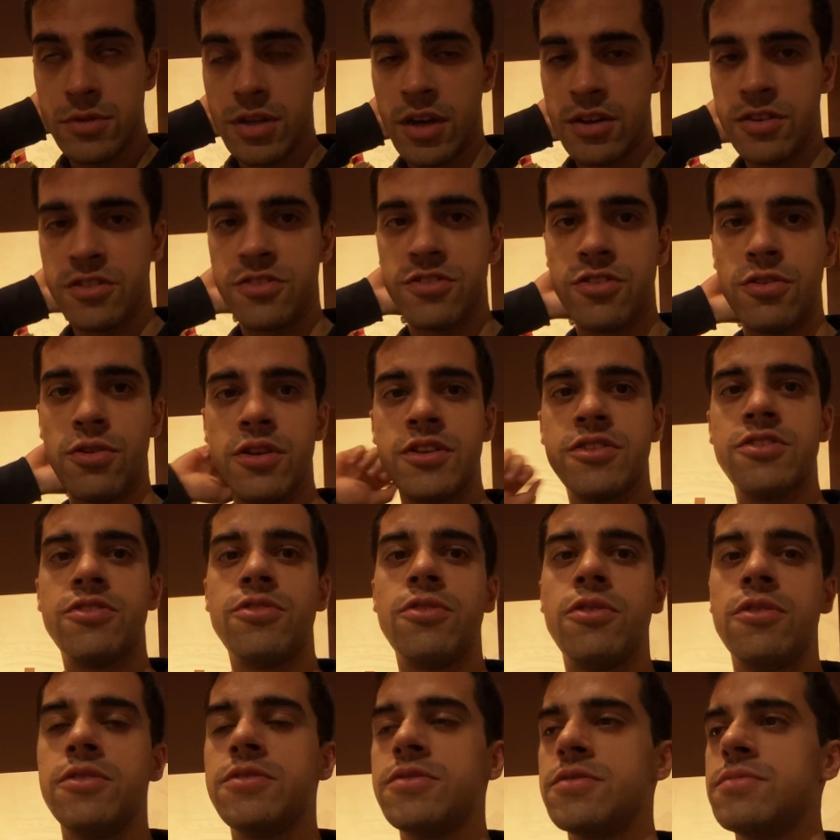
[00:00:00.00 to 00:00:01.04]
And so later
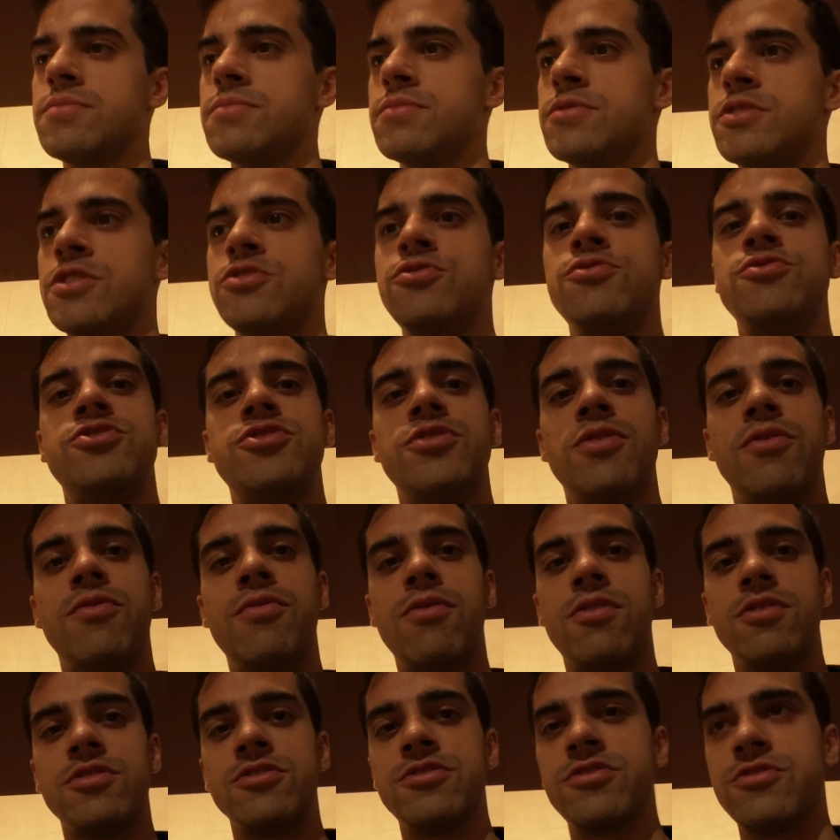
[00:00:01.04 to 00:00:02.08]
on, the Duchy of
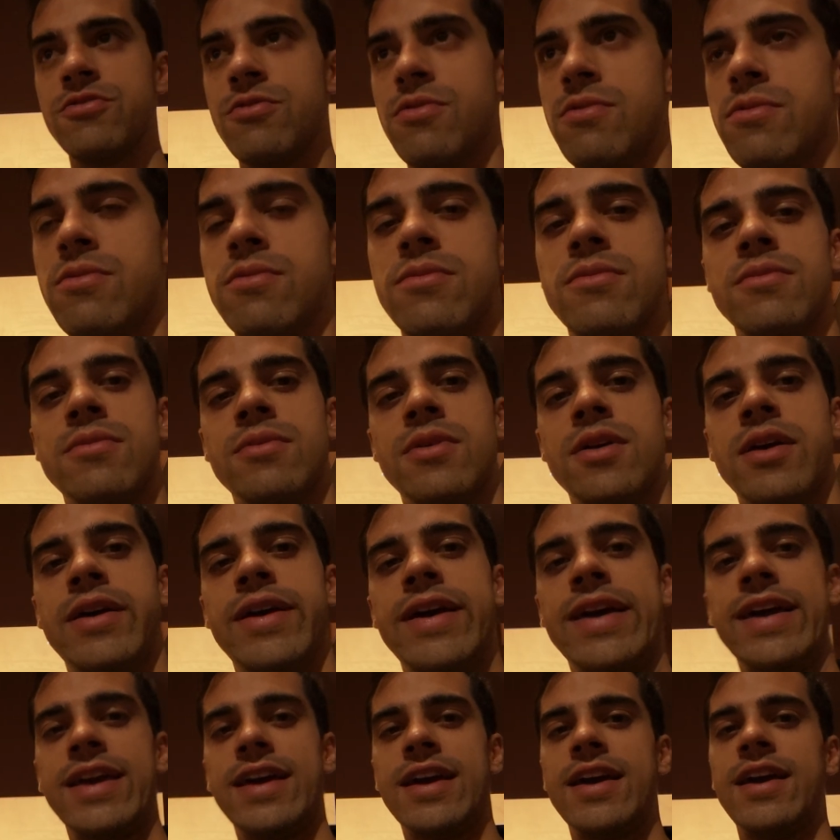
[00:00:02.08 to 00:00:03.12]
Warsaw
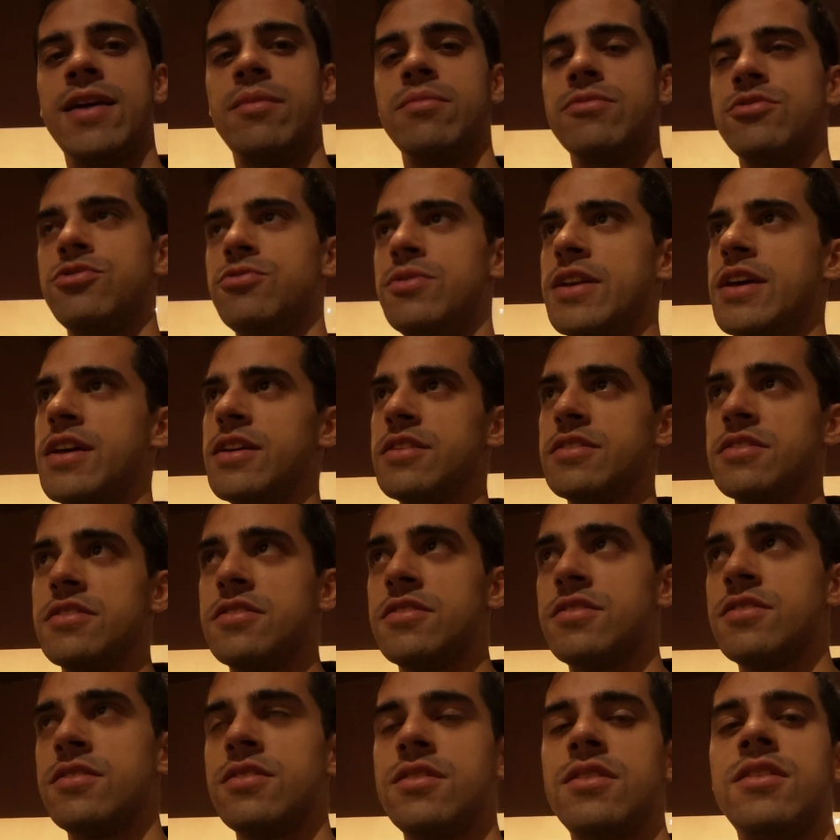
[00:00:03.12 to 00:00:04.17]
came to an
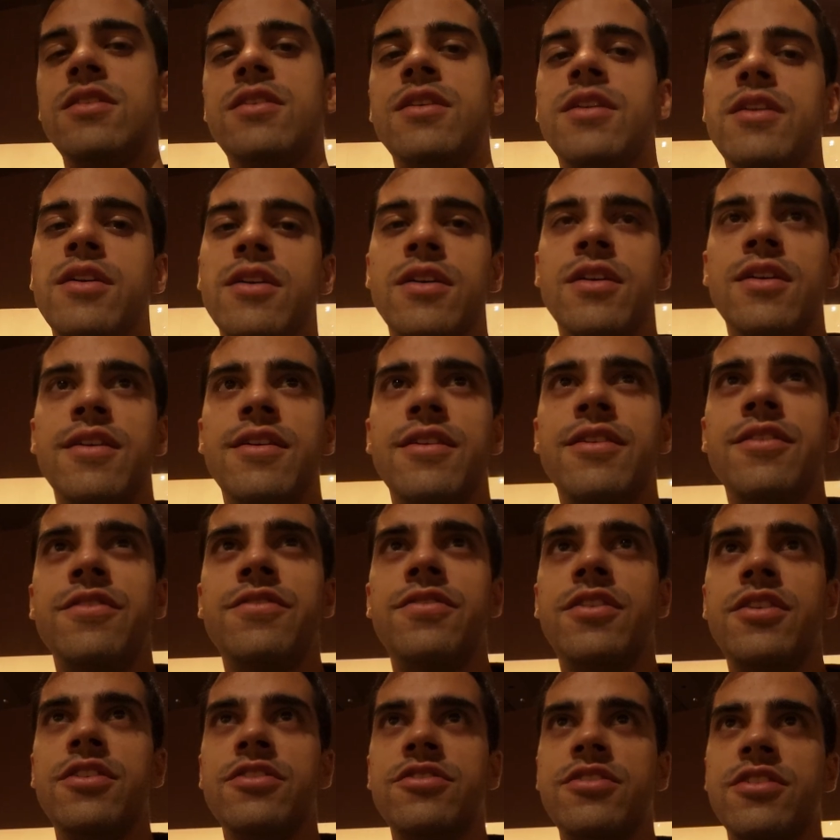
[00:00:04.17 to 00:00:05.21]
end,
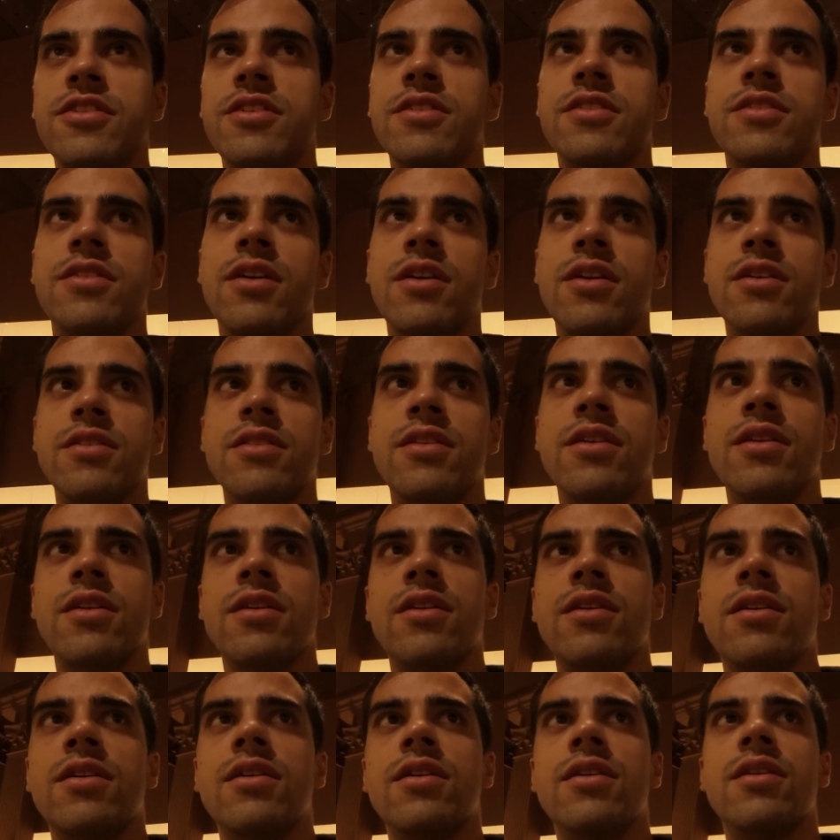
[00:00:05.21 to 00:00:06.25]
finishing
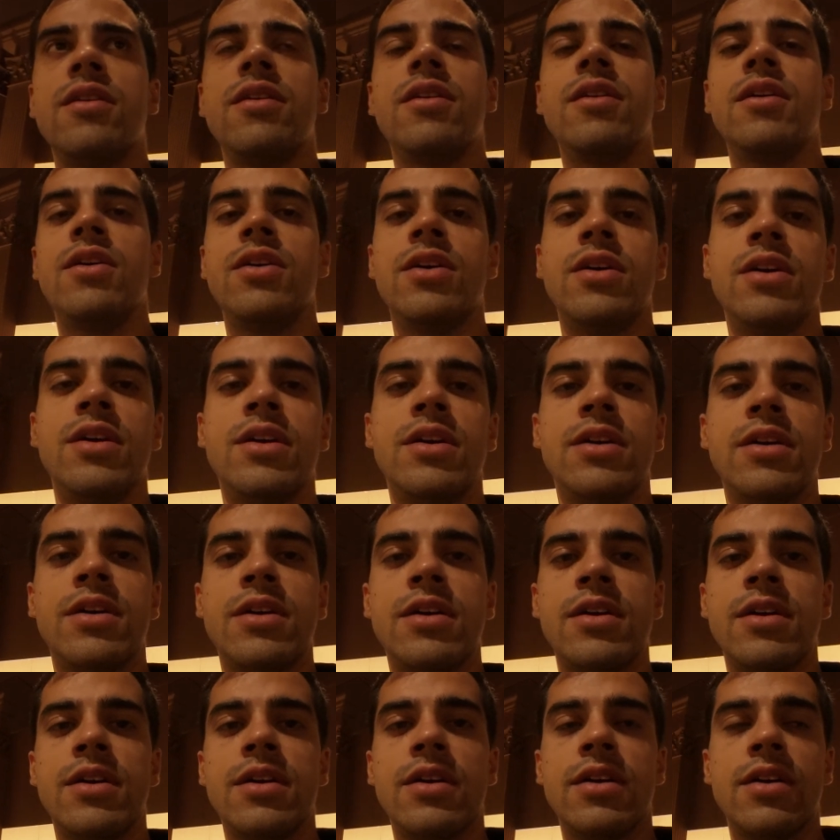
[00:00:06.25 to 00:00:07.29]
the
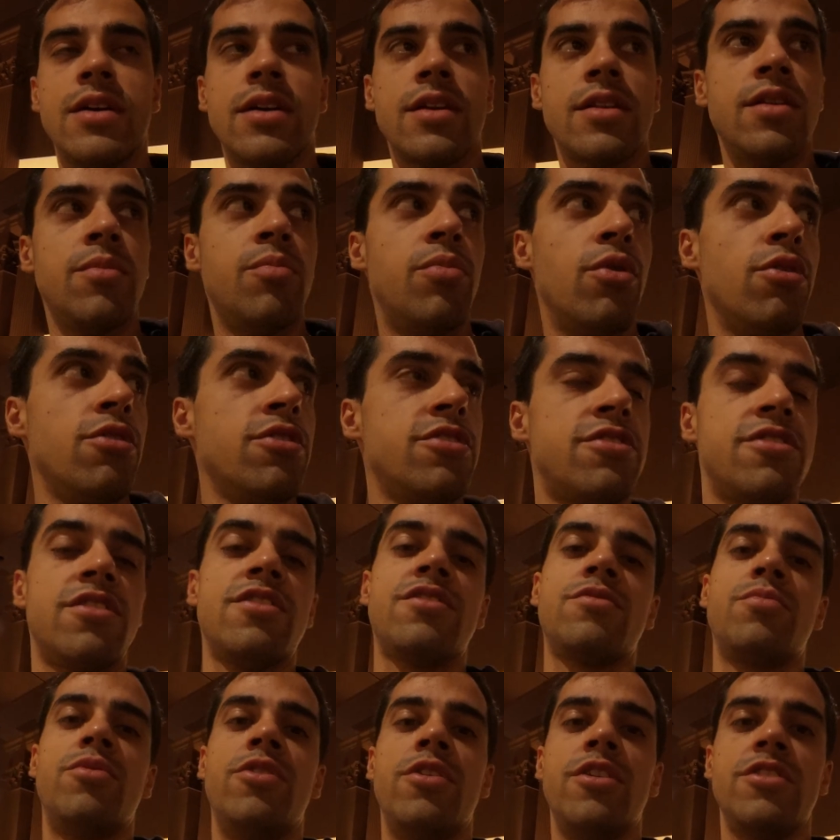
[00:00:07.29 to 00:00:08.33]
Polish
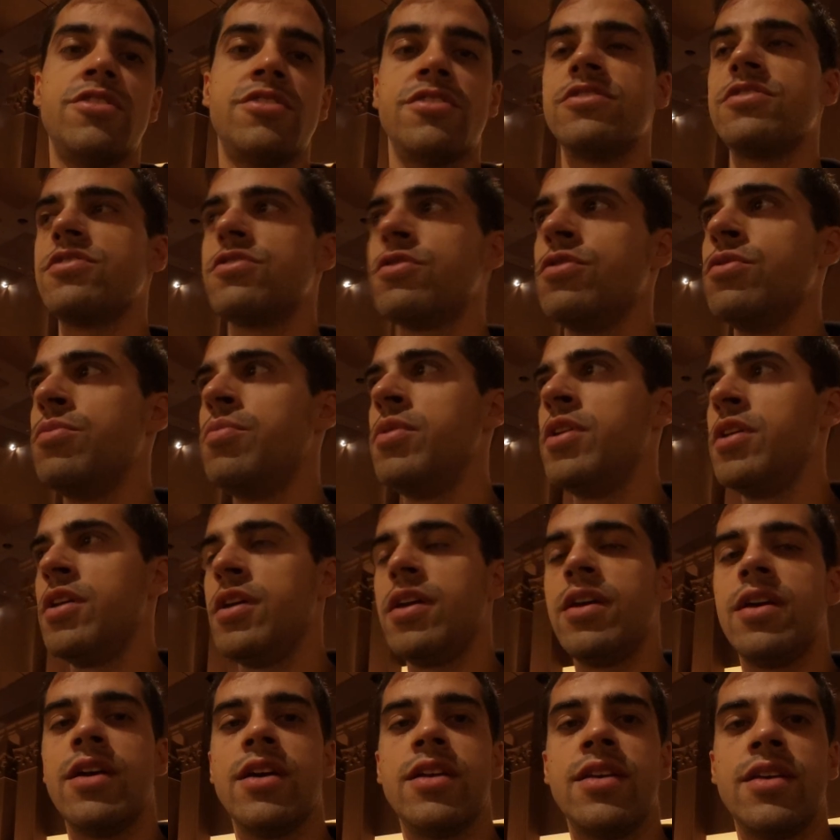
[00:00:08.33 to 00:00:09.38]
aspirations to
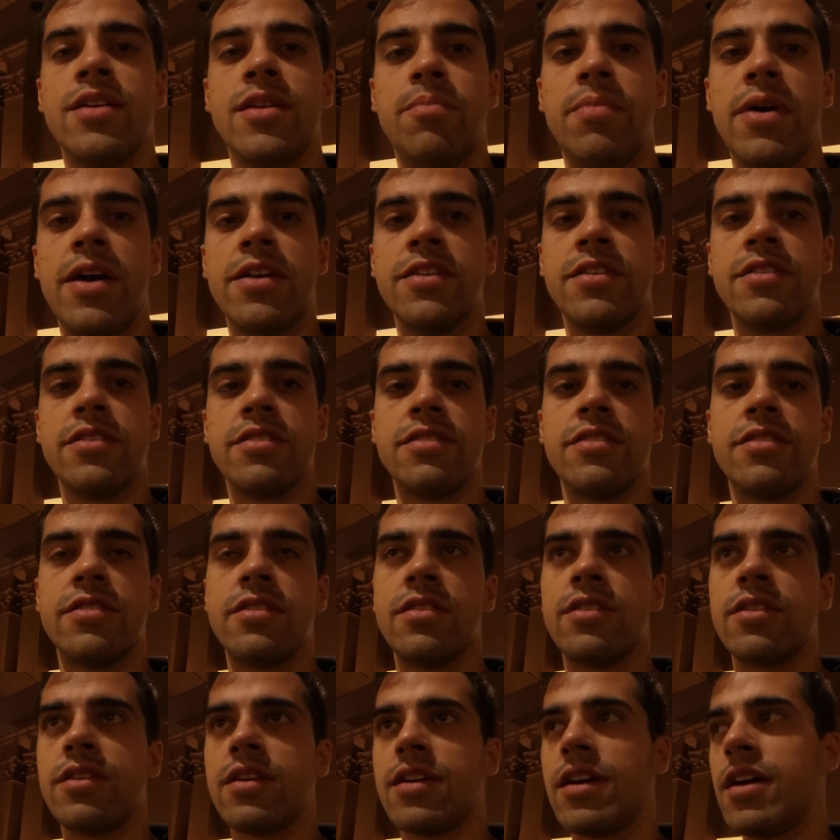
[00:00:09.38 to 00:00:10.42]
be an independent
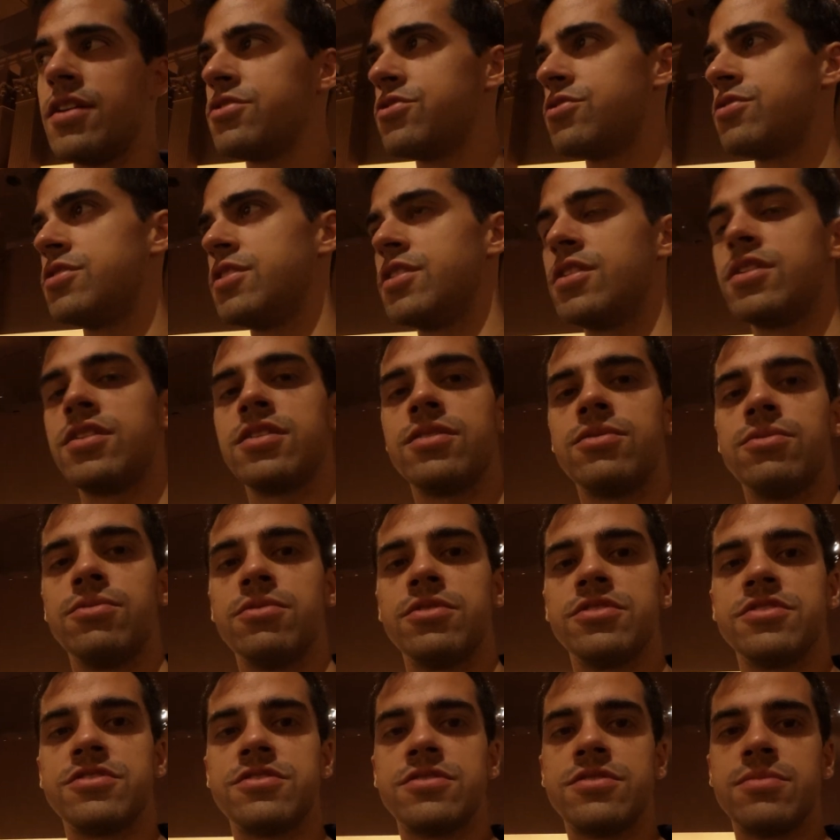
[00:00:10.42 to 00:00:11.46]
country
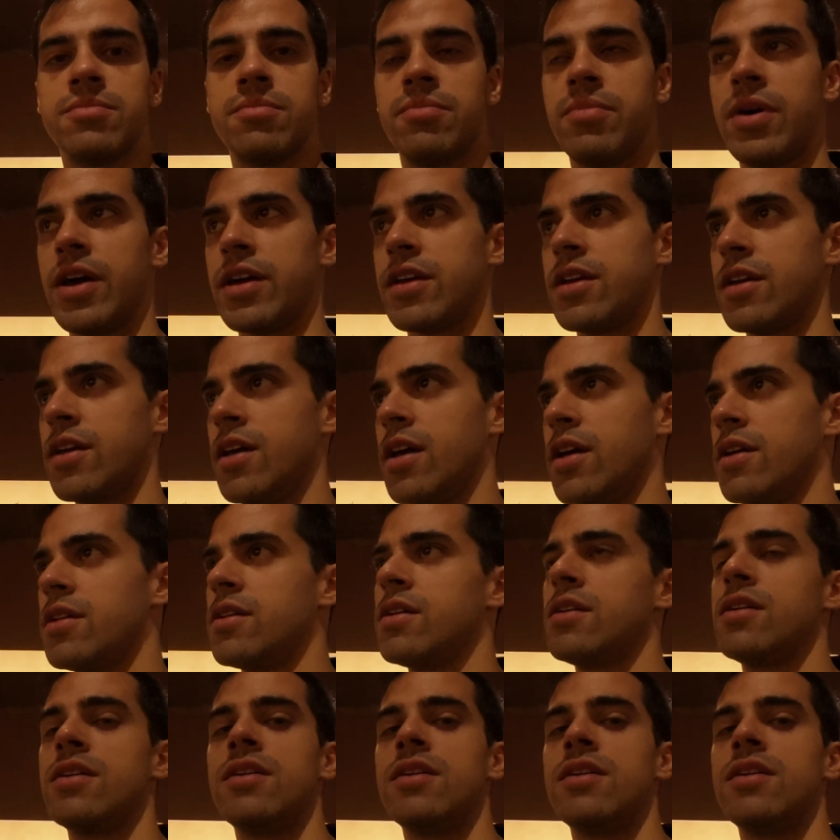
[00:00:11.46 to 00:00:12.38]
once back again.